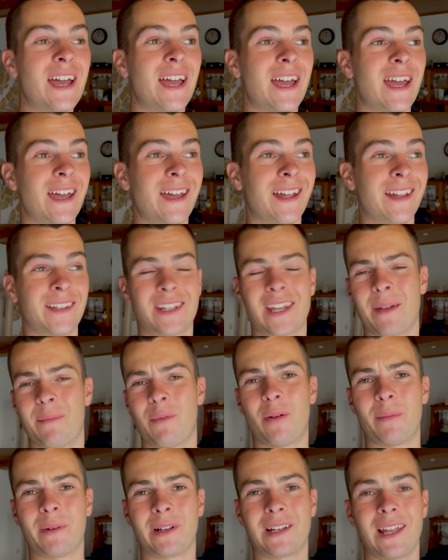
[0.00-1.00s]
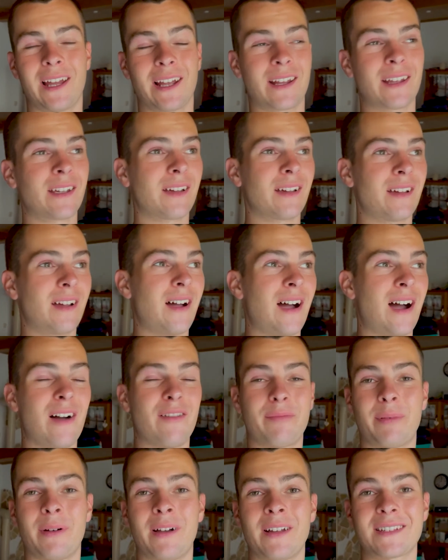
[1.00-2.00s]
and came home at like
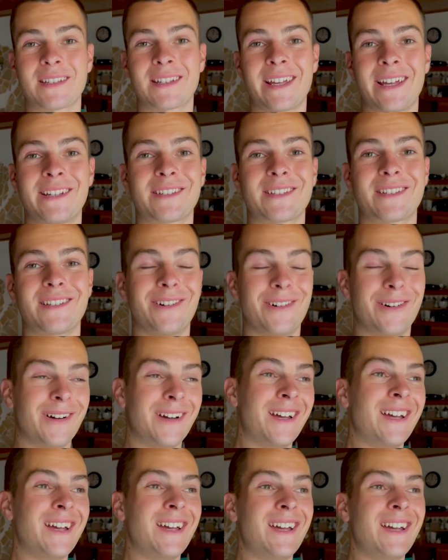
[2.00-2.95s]
10:30, so